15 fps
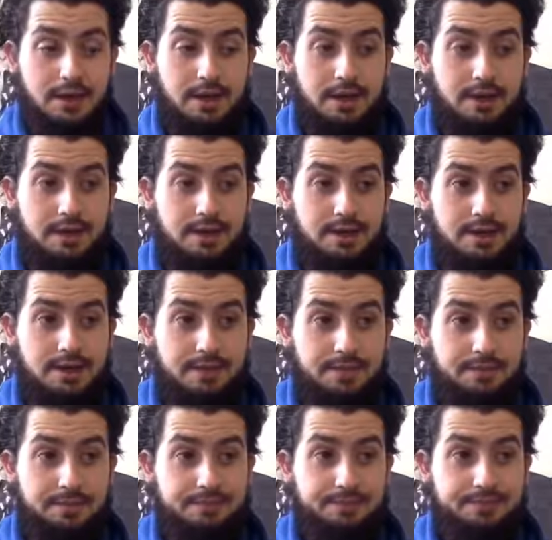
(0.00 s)
And
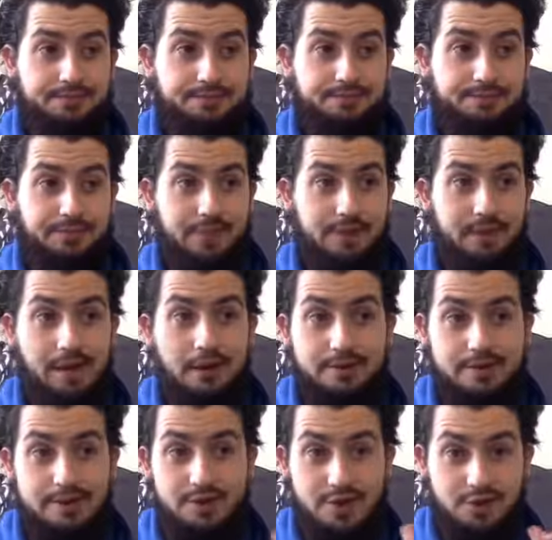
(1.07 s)
how
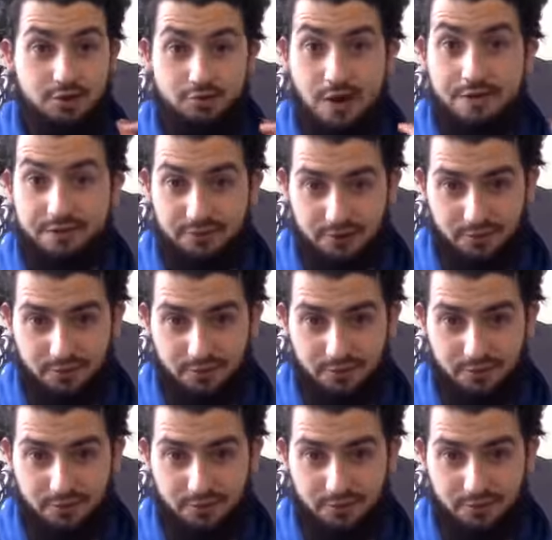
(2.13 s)
does it change your reference